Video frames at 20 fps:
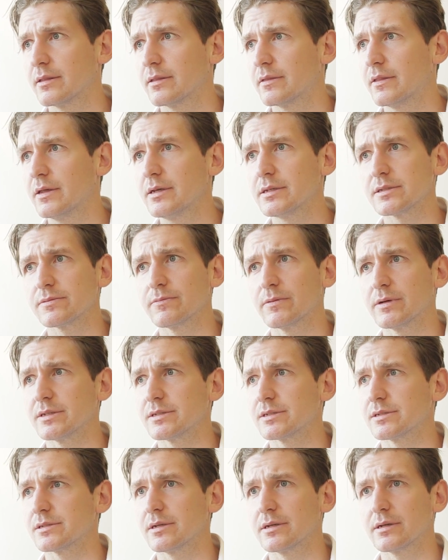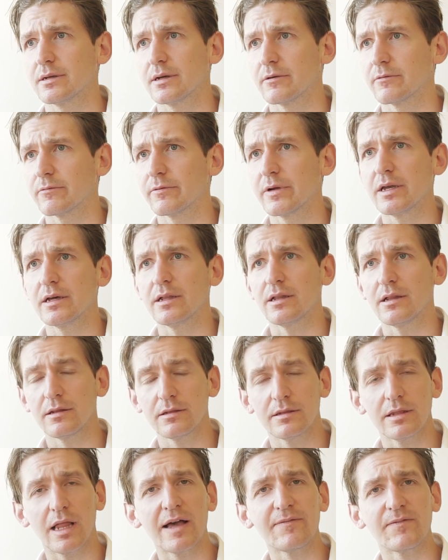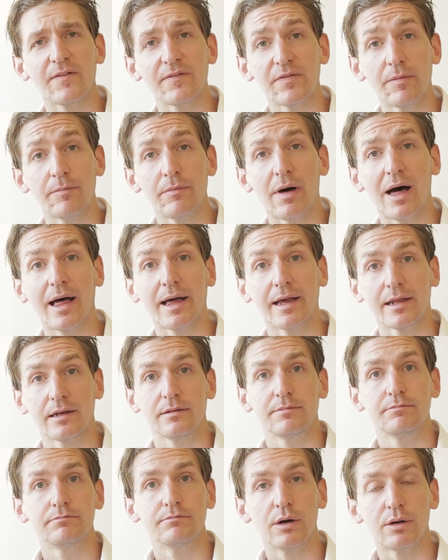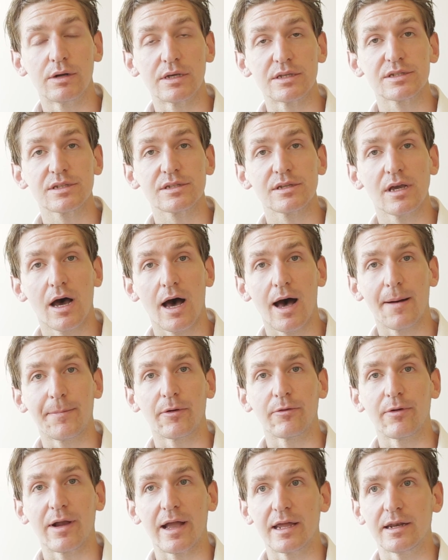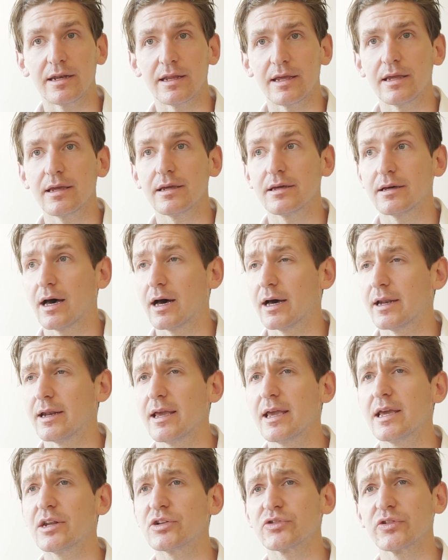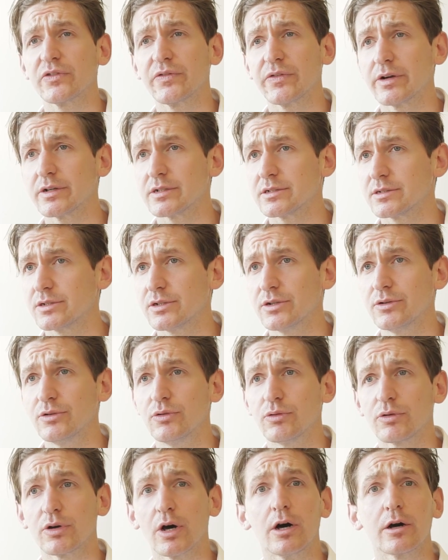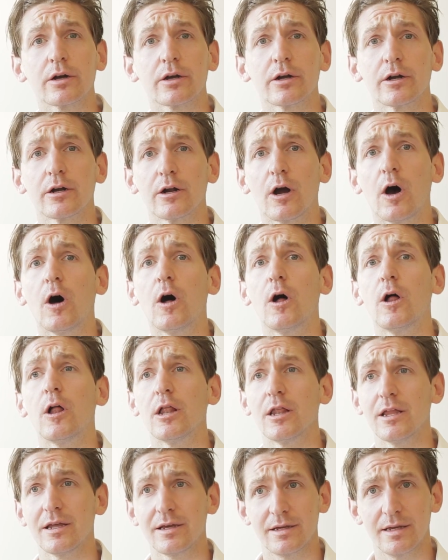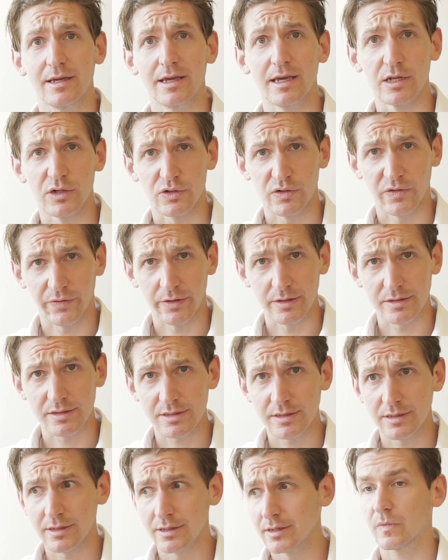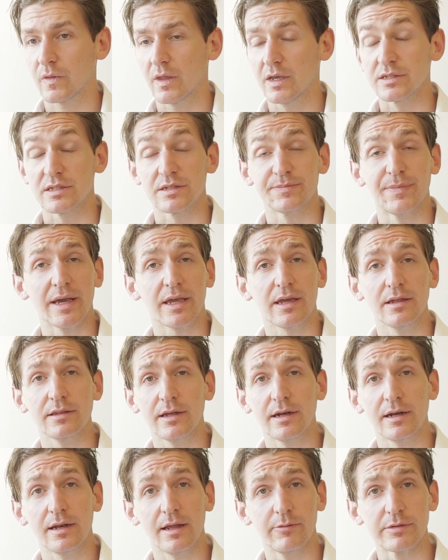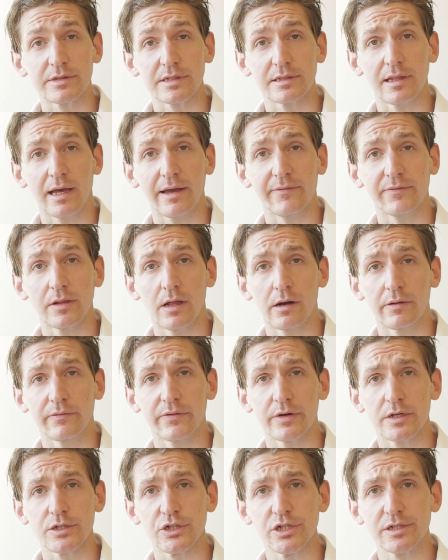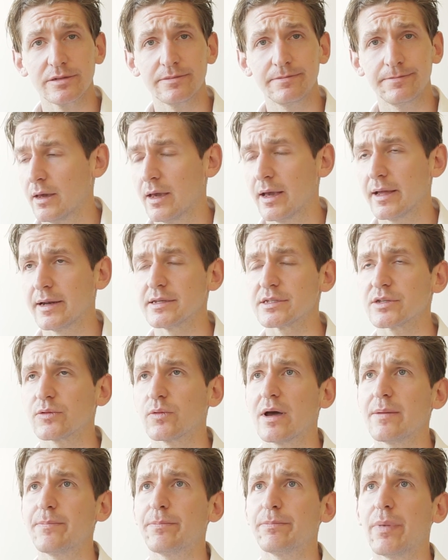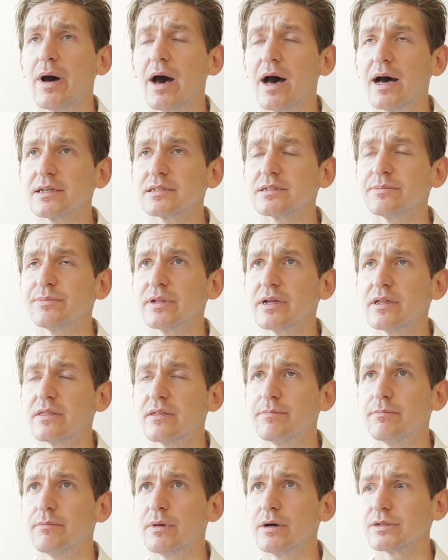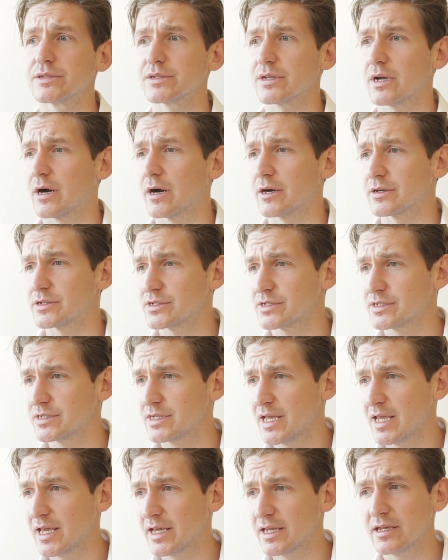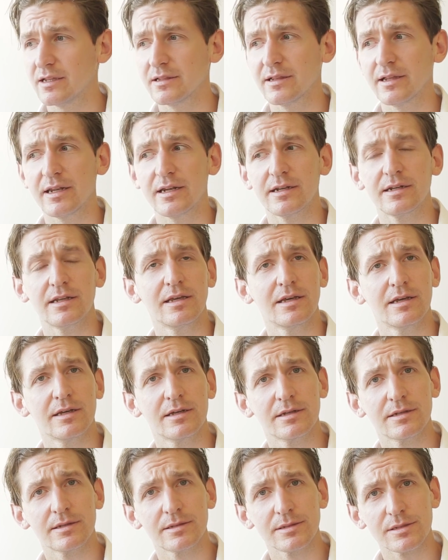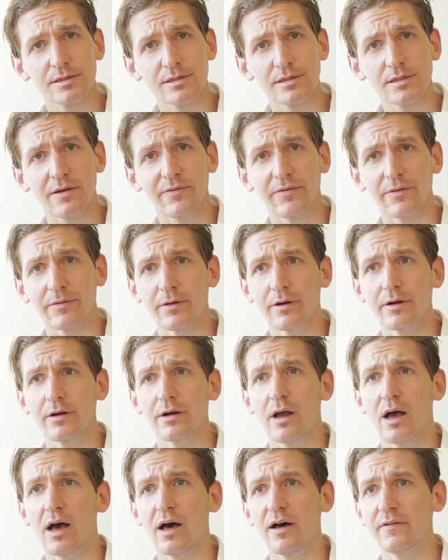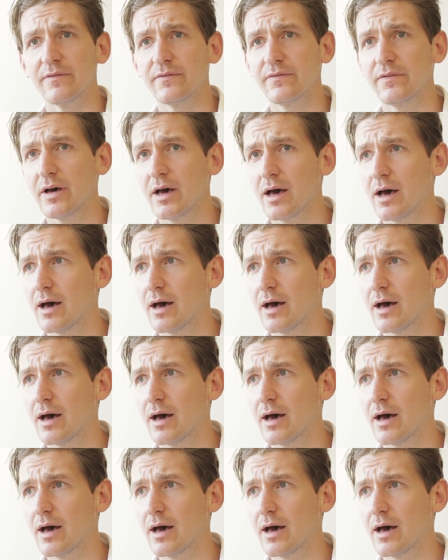this was a real life of the mind modus operandi, an introvert to conquer all introverts. It's speculated he was a lifelong virgin, and he's quite possibly the most articulated sufferer of